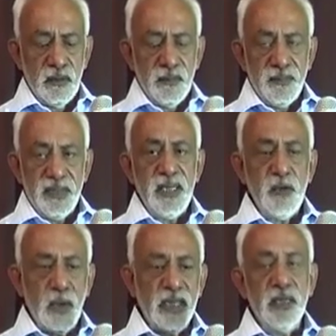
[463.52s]
Then
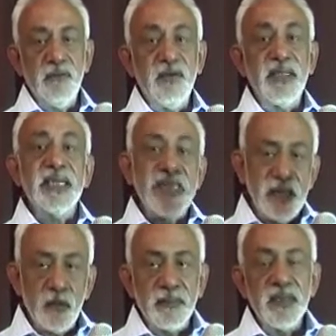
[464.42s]
you identify the key
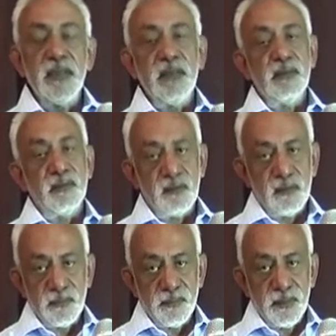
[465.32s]
raw materials.
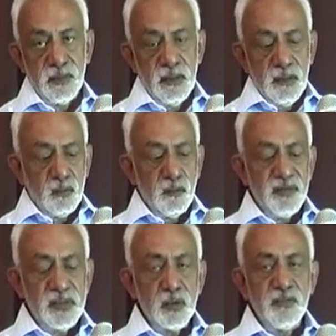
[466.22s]
So
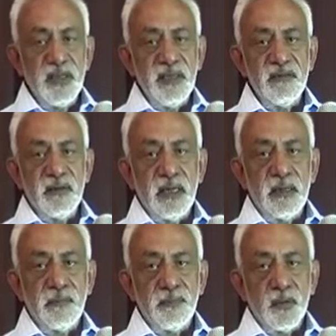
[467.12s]
which of these
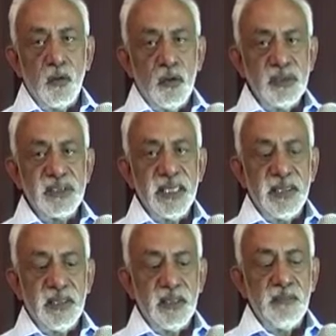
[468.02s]
are orange
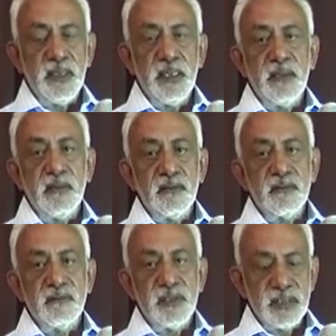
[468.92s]
category materials,
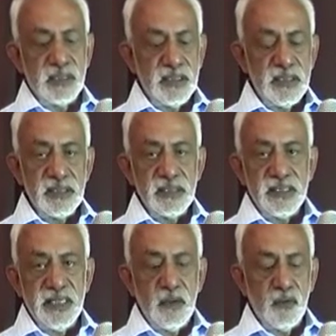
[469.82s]
which are these
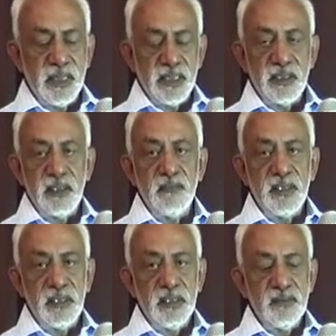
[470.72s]
yellow category
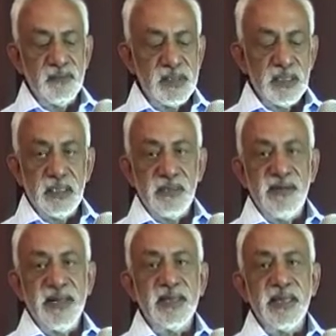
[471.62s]
materials, which are
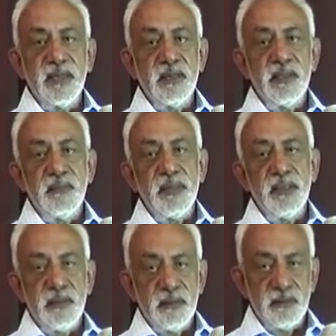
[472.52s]
red category
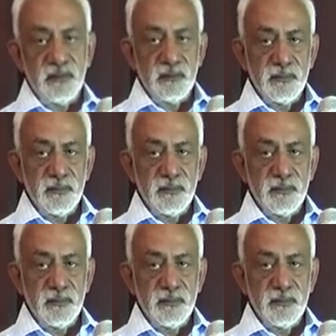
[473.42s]
materials.